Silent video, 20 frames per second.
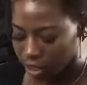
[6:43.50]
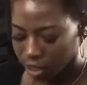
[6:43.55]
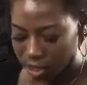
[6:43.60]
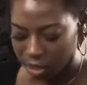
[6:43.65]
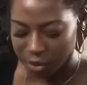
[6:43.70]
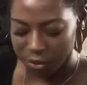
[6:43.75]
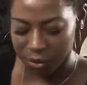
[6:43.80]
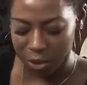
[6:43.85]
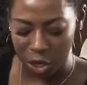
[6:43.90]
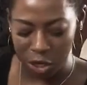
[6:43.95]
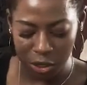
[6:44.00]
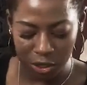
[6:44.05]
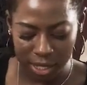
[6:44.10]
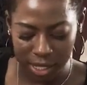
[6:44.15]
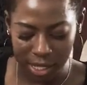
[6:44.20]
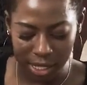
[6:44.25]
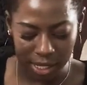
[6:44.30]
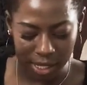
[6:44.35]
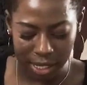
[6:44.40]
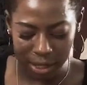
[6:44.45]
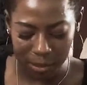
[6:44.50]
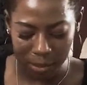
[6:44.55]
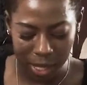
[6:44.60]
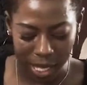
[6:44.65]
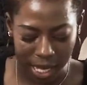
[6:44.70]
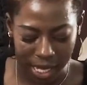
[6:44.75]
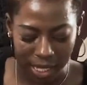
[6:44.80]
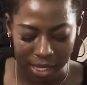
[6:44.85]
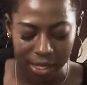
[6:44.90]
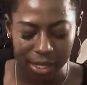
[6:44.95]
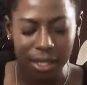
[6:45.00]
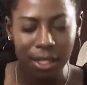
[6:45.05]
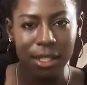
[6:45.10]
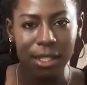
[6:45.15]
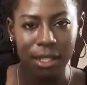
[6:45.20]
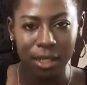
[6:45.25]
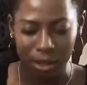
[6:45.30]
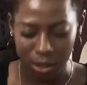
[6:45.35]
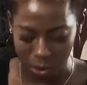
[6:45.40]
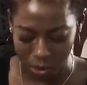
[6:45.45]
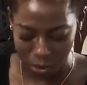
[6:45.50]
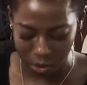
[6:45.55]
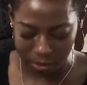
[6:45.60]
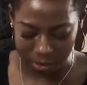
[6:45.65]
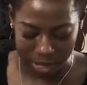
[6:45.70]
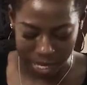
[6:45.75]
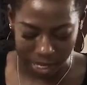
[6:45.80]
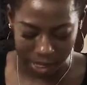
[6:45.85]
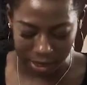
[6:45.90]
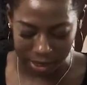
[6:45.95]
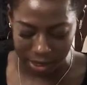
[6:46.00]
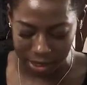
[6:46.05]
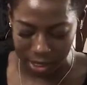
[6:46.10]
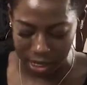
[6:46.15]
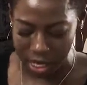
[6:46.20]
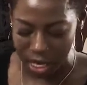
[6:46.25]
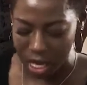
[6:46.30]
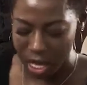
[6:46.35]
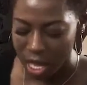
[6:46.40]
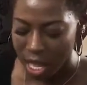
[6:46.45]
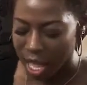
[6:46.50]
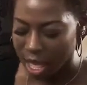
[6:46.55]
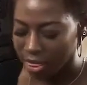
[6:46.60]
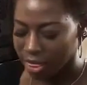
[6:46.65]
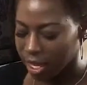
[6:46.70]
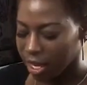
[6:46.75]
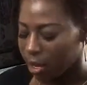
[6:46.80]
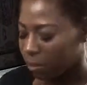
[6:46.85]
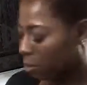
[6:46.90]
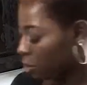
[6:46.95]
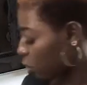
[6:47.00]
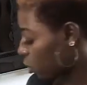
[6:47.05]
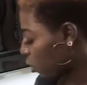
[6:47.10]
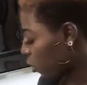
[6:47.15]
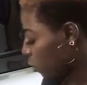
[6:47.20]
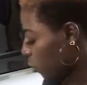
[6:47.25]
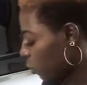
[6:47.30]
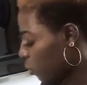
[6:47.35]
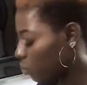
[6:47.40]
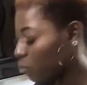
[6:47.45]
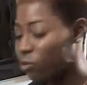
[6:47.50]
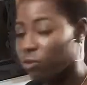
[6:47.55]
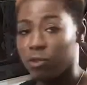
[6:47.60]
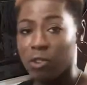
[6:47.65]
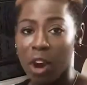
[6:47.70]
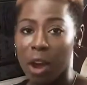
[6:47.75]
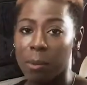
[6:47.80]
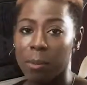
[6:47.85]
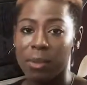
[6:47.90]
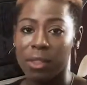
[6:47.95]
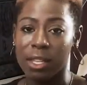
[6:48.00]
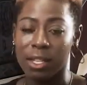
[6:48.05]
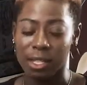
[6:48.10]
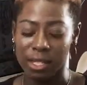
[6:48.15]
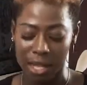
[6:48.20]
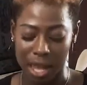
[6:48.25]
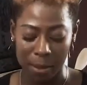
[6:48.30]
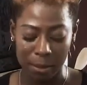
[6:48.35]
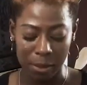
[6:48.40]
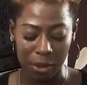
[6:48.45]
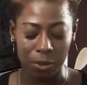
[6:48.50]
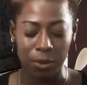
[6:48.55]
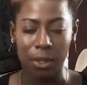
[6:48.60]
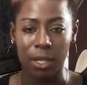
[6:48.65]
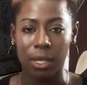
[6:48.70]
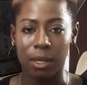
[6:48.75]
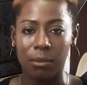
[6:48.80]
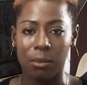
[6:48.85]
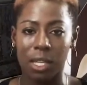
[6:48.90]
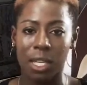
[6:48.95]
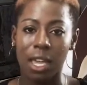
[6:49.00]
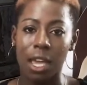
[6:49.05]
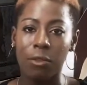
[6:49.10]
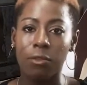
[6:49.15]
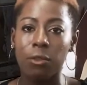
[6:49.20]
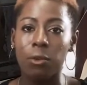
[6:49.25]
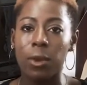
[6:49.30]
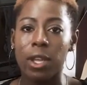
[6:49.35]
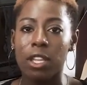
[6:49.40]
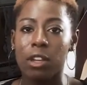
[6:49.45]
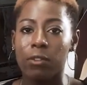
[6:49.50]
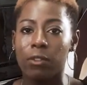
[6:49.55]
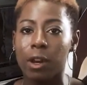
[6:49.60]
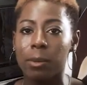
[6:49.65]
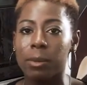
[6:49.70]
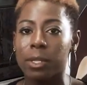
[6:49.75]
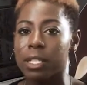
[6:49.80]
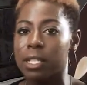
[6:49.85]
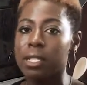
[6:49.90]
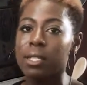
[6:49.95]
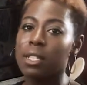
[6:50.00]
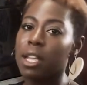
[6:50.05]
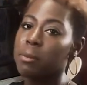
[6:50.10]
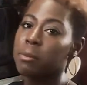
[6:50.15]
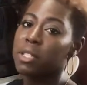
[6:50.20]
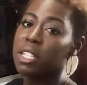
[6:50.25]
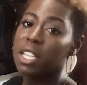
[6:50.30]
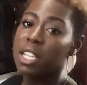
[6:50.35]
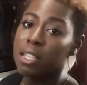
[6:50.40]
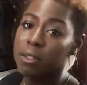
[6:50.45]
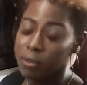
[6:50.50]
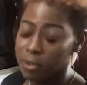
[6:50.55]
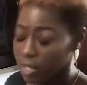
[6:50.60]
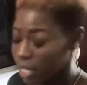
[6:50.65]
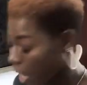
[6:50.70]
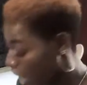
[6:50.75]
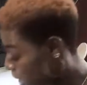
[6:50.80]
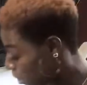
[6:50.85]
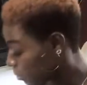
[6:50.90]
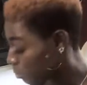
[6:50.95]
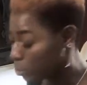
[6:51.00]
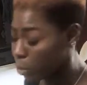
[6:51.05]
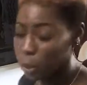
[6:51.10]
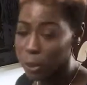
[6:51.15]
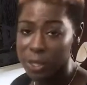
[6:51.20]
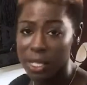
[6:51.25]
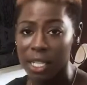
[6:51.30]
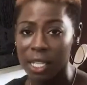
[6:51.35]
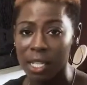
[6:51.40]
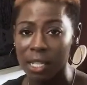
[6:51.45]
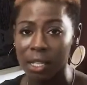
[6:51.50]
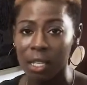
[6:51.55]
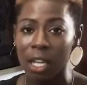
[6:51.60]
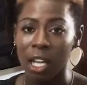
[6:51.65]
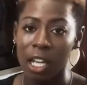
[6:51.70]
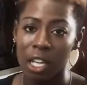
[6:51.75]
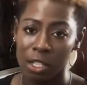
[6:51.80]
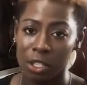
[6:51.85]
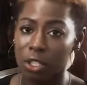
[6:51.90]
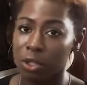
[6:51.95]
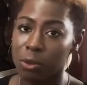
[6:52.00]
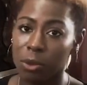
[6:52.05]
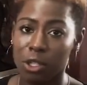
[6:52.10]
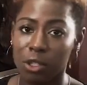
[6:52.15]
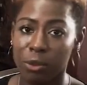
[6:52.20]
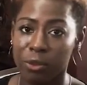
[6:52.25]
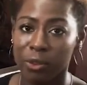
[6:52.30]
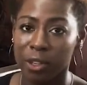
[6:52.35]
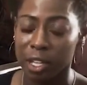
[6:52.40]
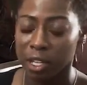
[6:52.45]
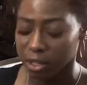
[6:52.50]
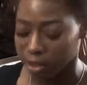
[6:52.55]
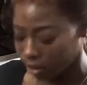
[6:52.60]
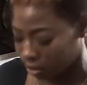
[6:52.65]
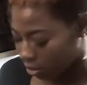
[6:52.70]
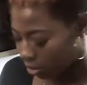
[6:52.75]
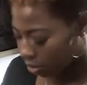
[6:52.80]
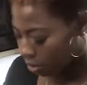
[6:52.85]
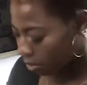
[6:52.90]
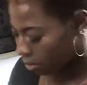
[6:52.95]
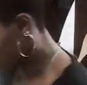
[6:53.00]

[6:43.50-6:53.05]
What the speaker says: you've got your seasoning paste all mixed, and then I'm just going to rub the salmon with it. Be careful when you're rubbing the salmon if it has bone in it, just watch your fingers. So.